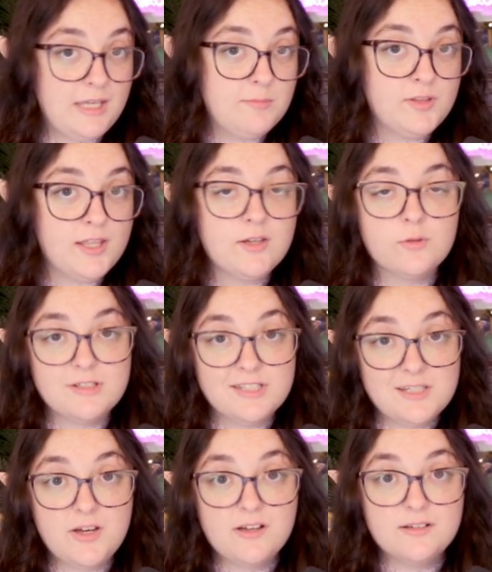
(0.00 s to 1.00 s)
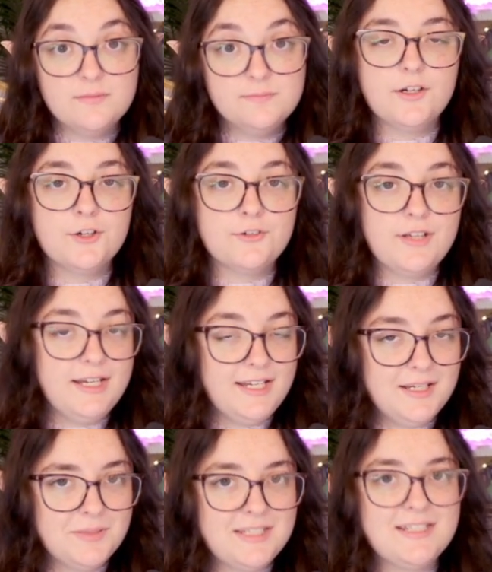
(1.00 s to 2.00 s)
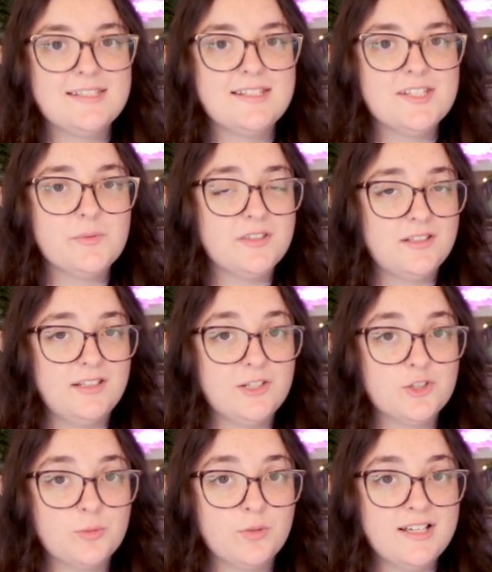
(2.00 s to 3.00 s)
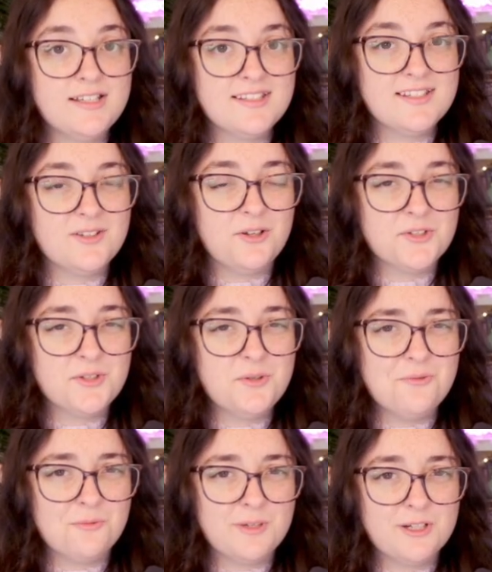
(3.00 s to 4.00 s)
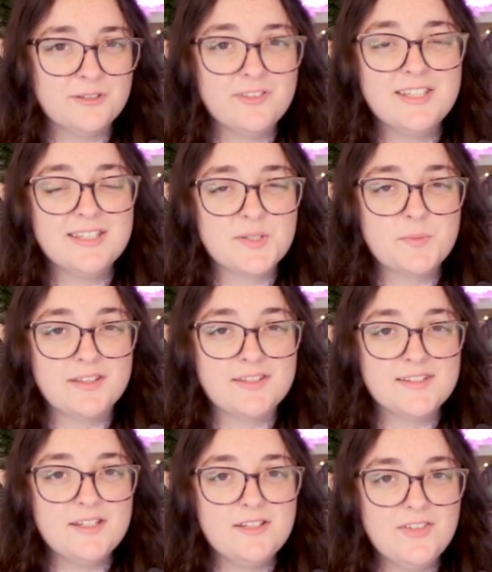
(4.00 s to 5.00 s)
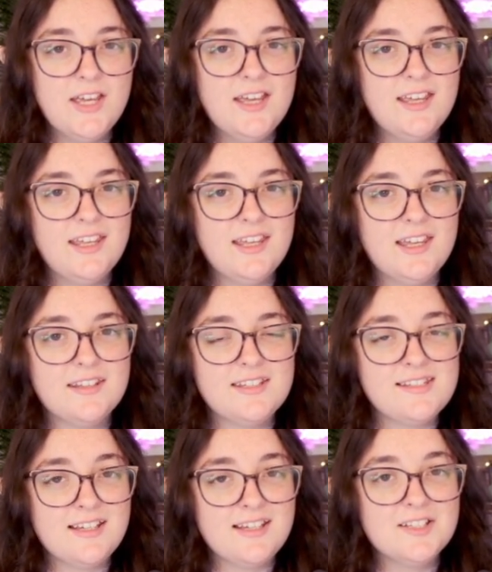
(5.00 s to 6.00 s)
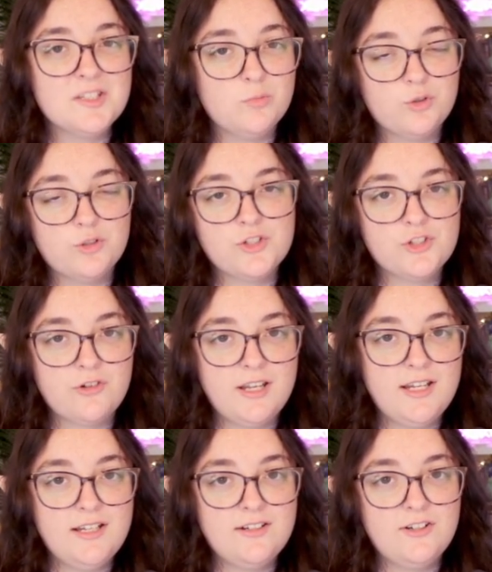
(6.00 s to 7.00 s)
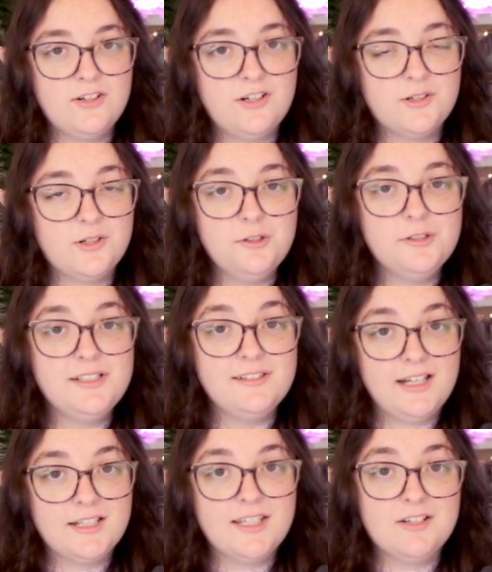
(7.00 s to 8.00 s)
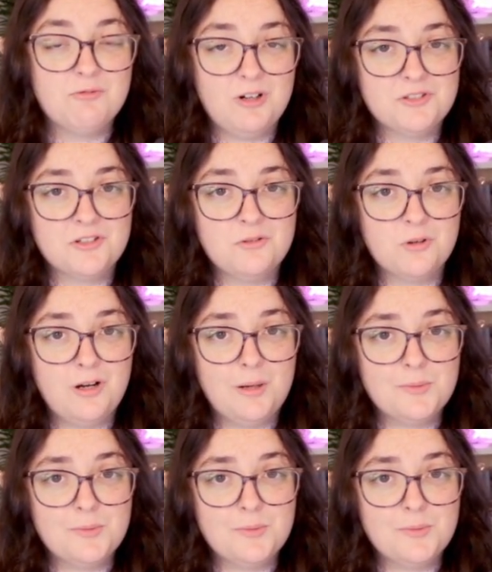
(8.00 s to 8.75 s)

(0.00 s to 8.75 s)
gameplay or debug. Creating pieces with the nature press is also weirdly expensive, and this adds more strain on already lacking wall decor